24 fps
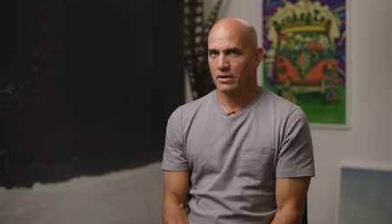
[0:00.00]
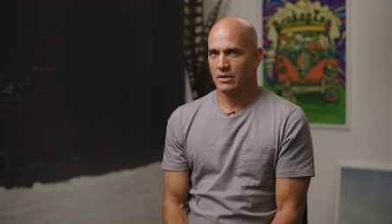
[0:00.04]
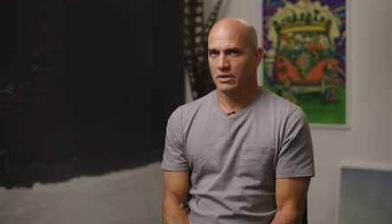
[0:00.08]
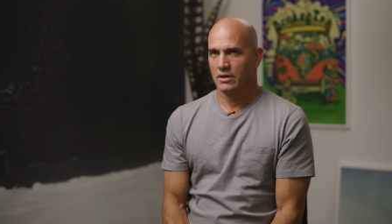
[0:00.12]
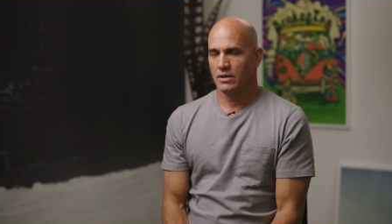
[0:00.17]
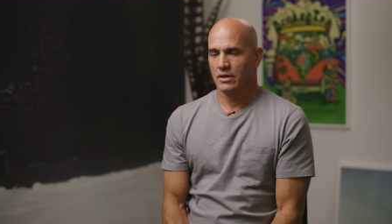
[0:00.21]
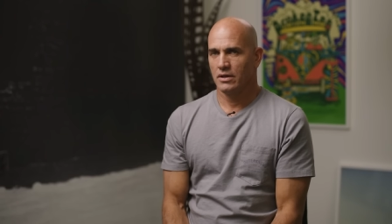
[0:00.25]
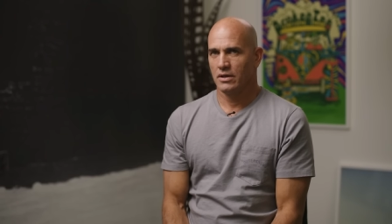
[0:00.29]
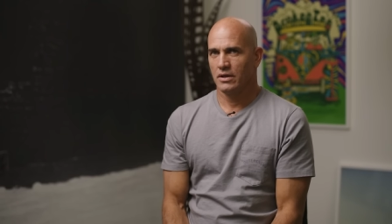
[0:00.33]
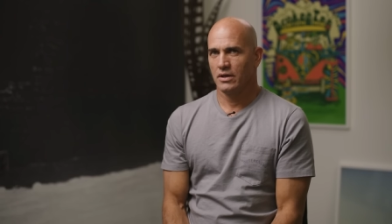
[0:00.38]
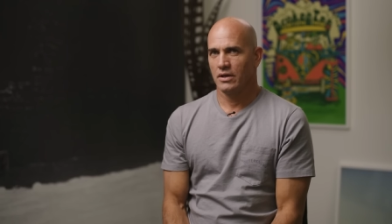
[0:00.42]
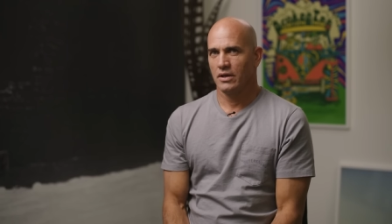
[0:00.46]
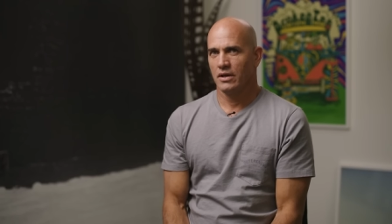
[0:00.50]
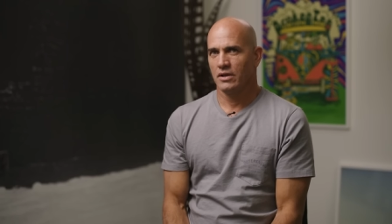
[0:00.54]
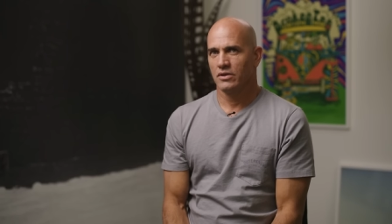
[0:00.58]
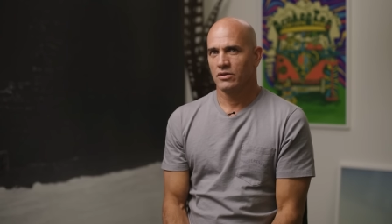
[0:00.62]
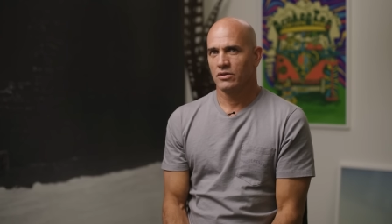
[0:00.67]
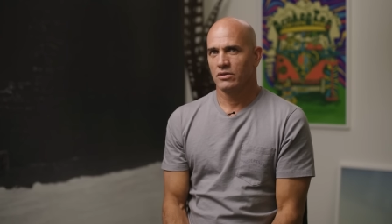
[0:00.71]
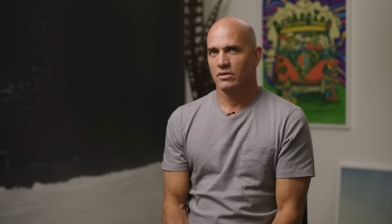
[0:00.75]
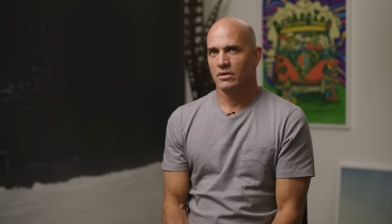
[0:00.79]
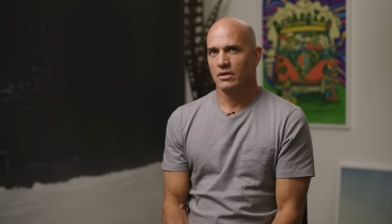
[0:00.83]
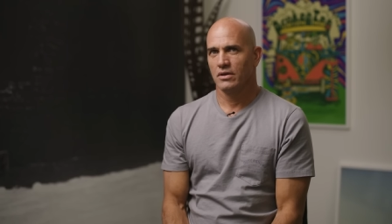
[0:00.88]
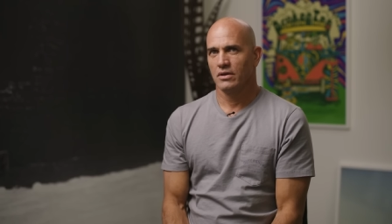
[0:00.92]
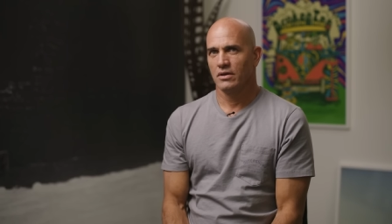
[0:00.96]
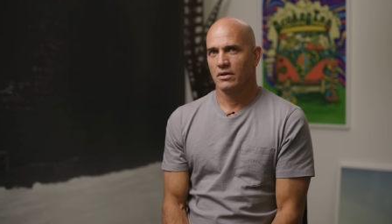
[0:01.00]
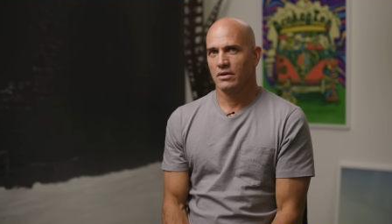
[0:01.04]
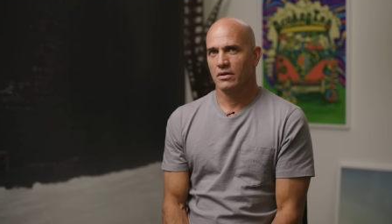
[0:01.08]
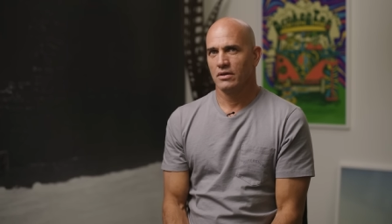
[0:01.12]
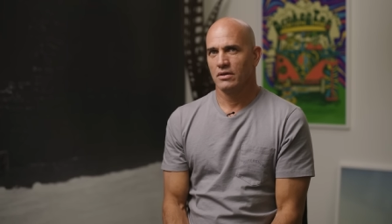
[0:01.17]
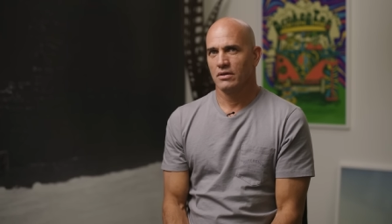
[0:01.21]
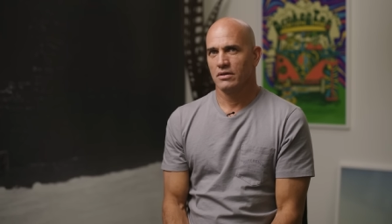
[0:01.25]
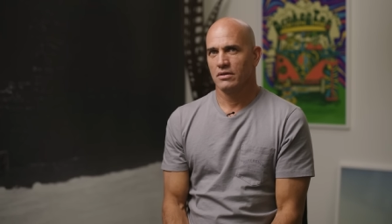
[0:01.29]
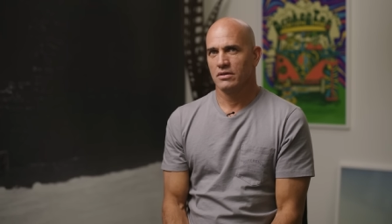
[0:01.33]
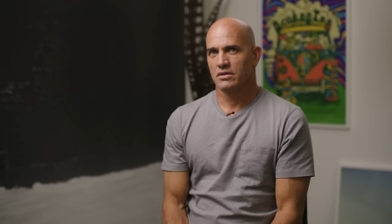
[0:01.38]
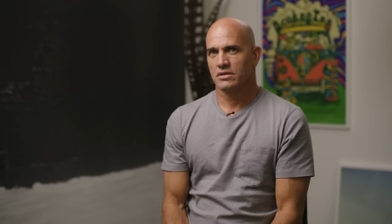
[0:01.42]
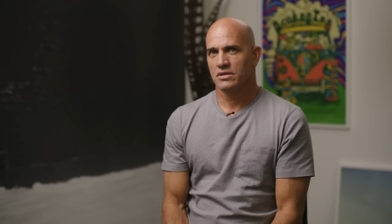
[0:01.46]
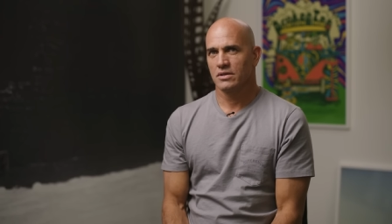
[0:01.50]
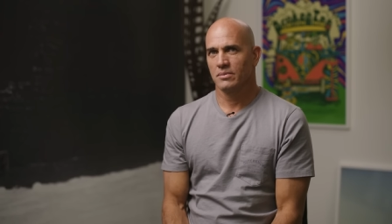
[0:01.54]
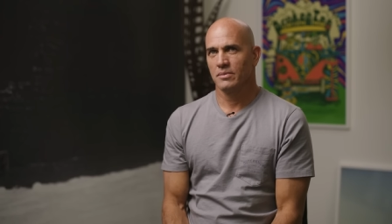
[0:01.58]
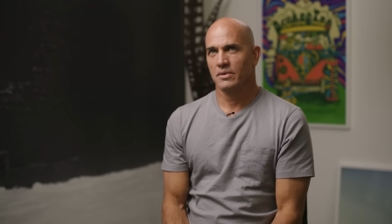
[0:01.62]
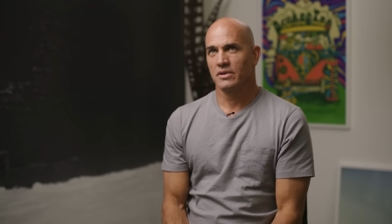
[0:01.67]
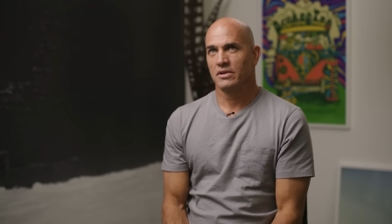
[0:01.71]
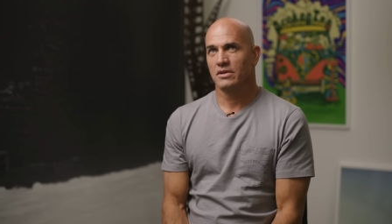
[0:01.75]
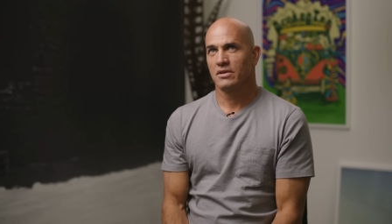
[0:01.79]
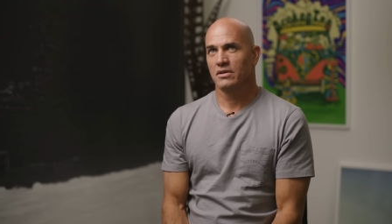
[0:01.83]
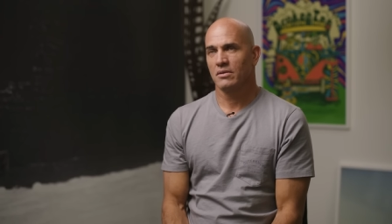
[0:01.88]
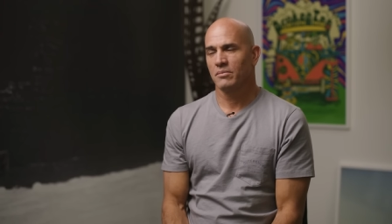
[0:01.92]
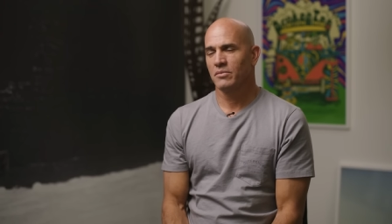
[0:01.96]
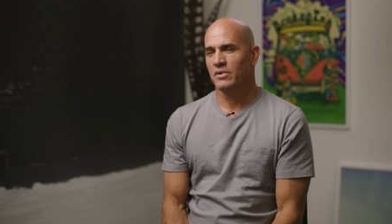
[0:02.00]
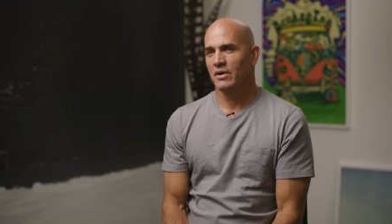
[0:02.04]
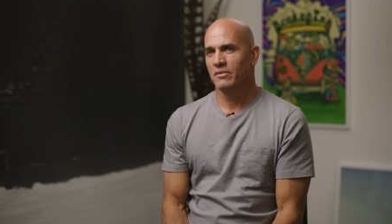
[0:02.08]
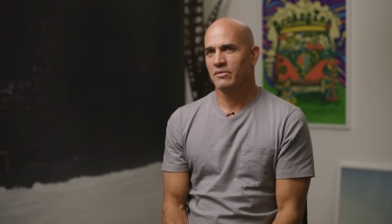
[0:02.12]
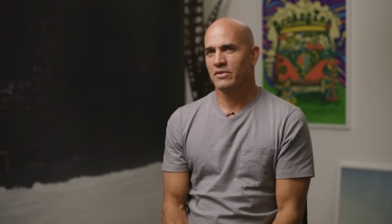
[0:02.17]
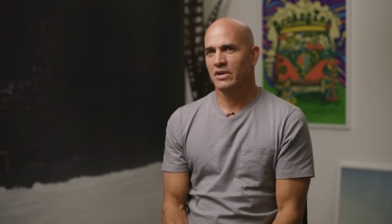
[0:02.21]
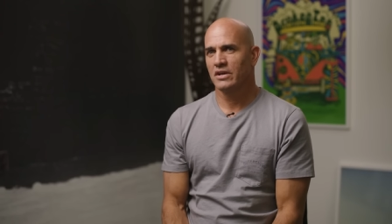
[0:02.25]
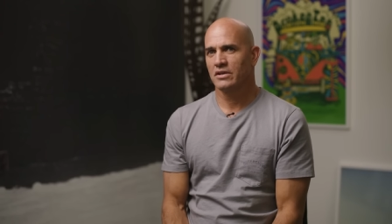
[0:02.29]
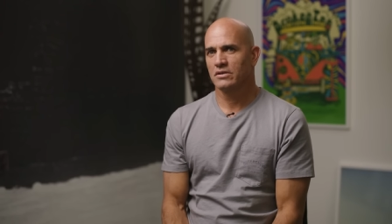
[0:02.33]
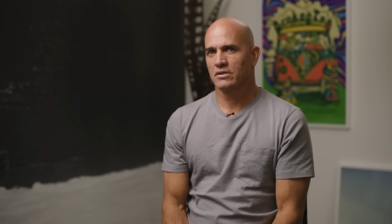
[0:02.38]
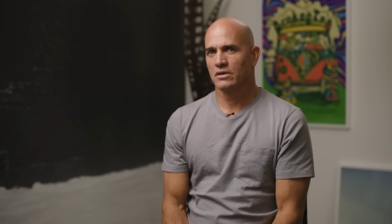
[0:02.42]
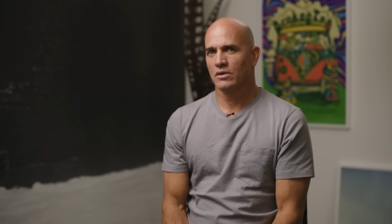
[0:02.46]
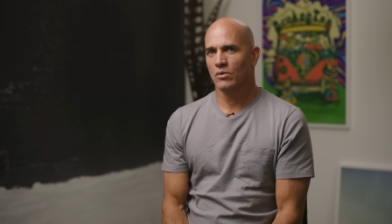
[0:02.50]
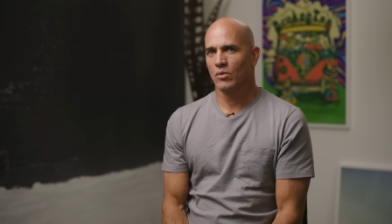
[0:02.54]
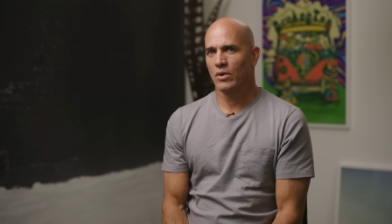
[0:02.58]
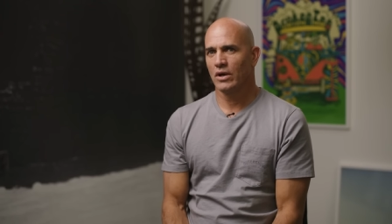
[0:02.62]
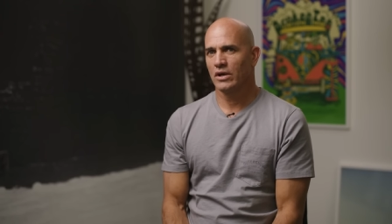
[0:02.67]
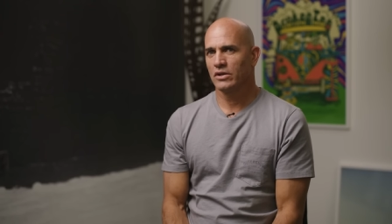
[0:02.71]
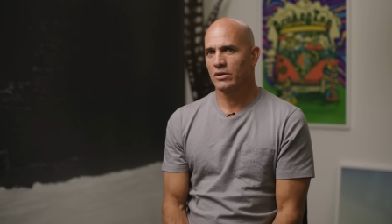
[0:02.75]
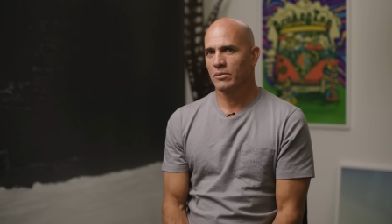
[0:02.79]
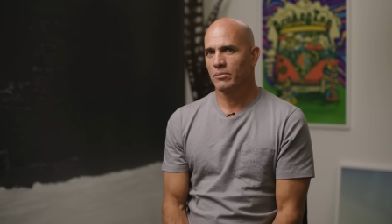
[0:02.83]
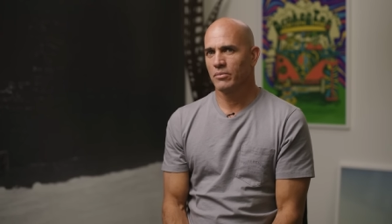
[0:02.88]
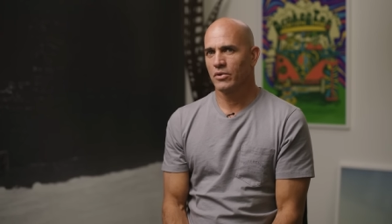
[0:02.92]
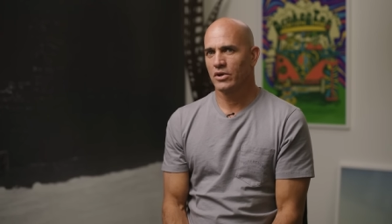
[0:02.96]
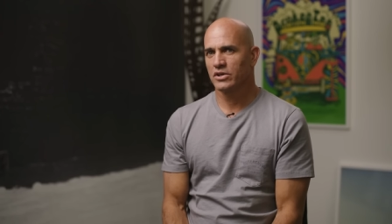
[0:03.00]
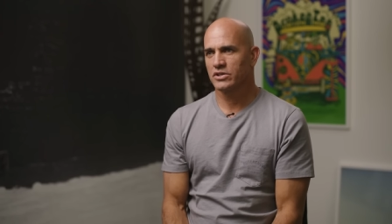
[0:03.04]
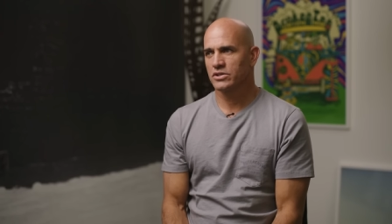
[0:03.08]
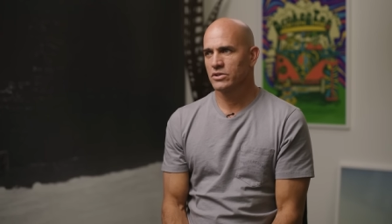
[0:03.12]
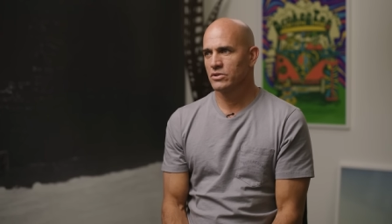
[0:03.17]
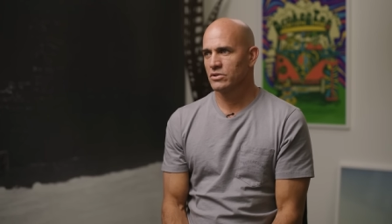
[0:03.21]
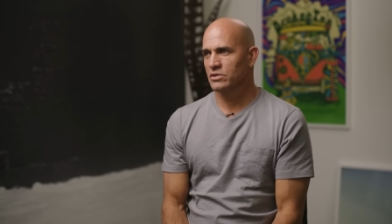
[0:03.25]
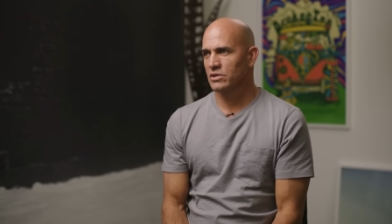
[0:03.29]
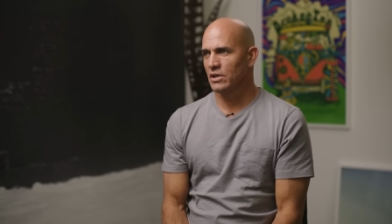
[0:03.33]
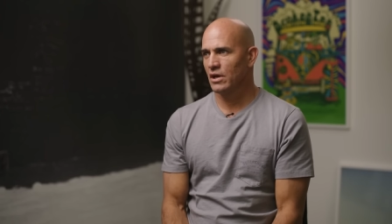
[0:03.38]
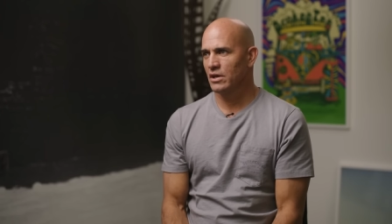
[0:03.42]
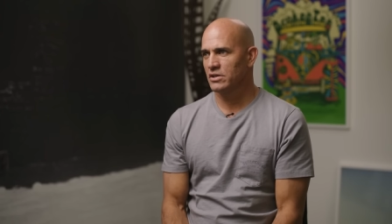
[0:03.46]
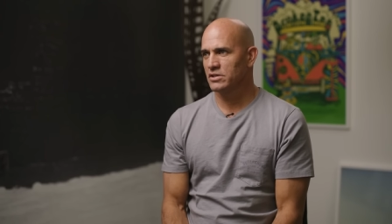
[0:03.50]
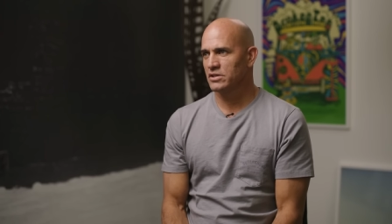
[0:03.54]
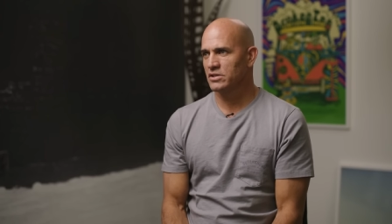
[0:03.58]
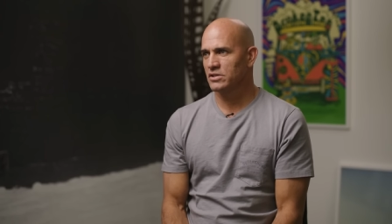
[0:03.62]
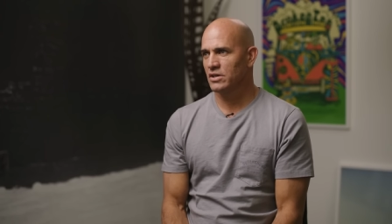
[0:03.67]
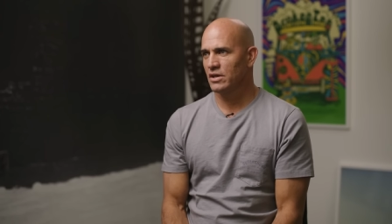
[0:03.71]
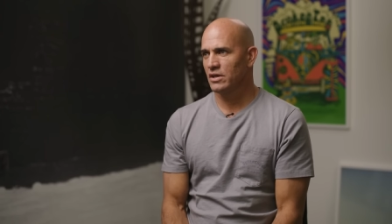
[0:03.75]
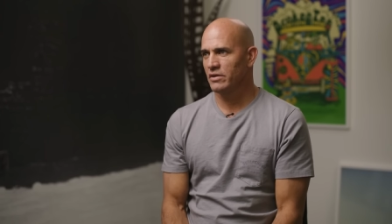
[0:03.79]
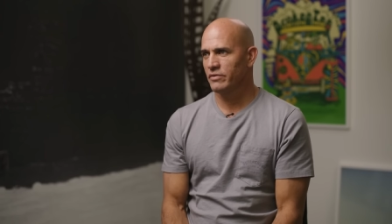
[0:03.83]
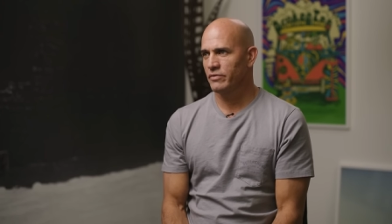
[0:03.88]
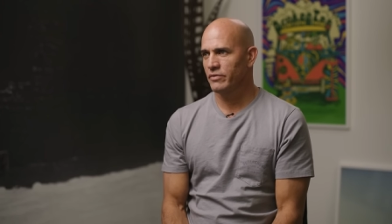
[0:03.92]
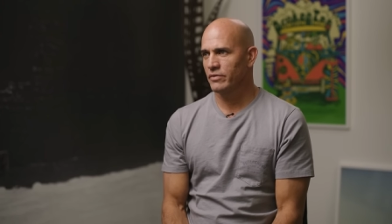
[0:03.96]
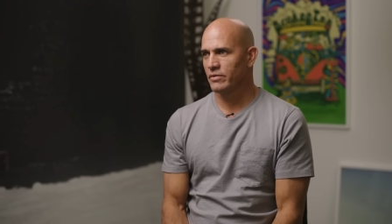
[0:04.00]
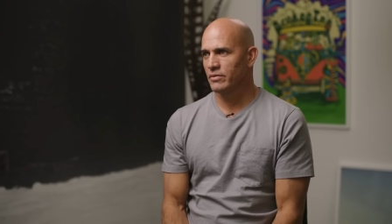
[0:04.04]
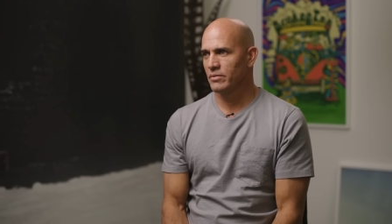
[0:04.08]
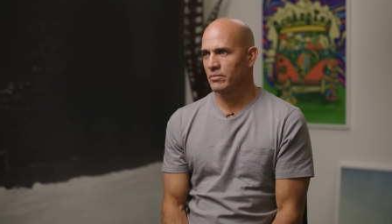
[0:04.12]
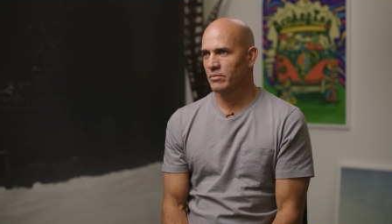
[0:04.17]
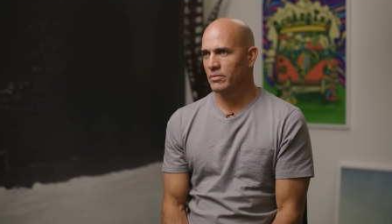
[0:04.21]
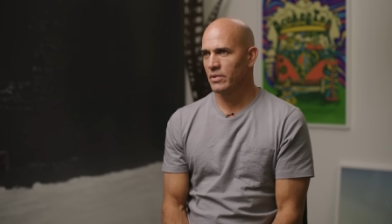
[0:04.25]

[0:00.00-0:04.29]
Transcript: uh, it, it some, sometimes takes a little while to brush those losses off.